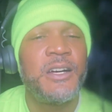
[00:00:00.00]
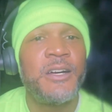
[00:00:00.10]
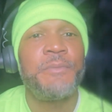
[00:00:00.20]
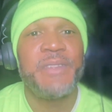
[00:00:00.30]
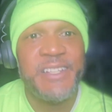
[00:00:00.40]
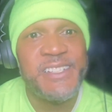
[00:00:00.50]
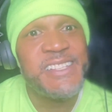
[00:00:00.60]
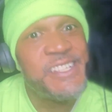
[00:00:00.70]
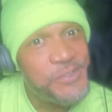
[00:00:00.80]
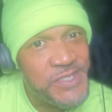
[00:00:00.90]
because as
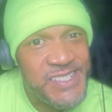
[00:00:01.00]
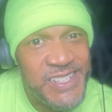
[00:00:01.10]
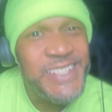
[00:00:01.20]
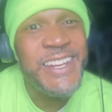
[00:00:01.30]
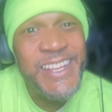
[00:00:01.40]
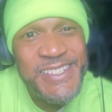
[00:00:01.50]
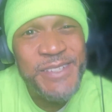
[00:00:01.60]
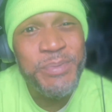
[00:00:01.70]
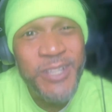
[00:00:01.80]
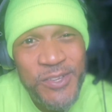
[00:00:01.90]
you can see, Nancy
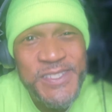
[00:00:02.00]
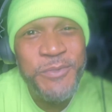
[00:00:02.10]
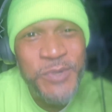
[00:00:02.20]
Pelosi once